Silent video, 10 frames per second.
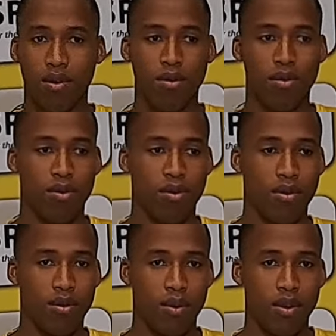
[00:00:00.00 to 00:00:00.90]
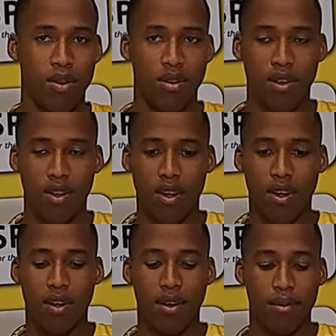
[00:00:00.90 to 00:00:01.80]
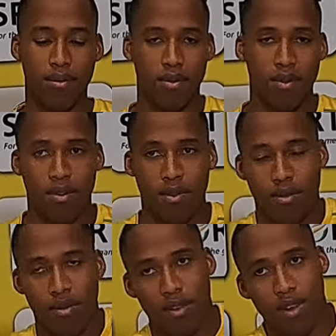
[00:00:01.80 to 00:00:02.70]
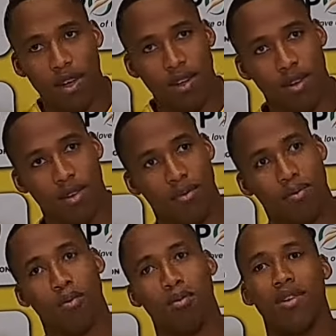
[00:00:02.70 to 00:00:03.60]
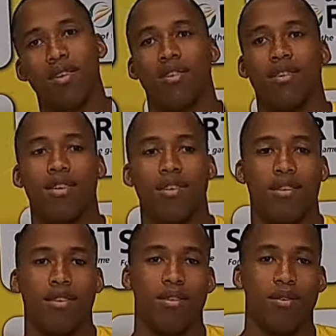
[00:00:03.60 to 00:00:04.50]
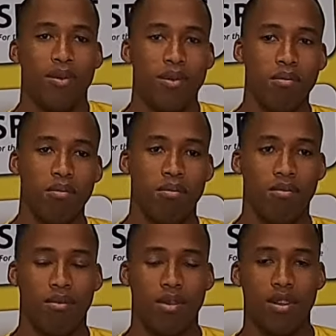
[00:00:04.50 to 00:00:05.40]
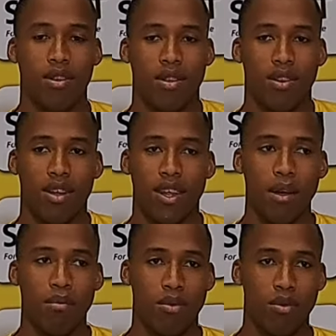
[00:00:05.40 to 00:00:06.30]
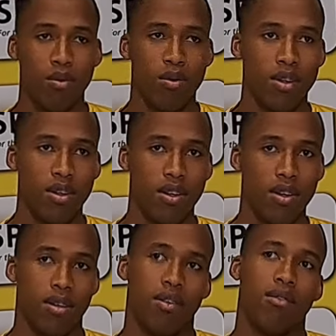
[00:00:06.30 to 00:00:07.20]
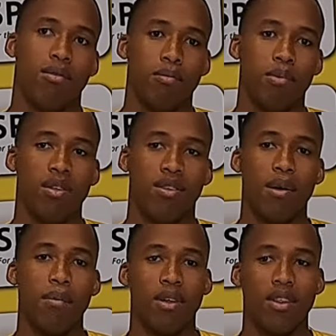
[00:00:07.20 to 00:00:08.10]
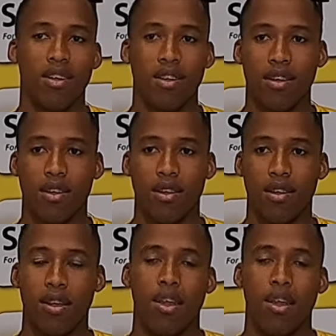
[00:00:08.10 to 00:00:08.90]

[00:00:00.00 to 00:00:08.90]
to everyone. Uh, yeah, for me, it's a dream that, that came true, and uh, it's been something that I